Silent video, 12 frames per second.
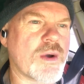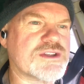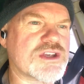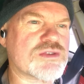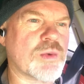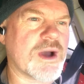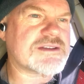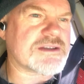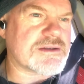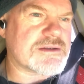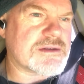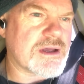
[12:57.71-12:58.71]
It just
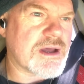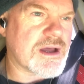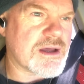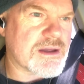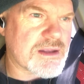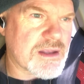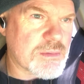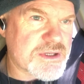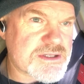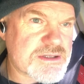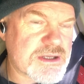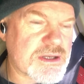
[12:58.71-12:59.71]
wasn't. It
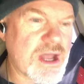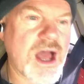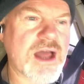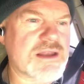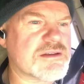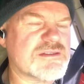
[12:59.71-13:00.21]
was not.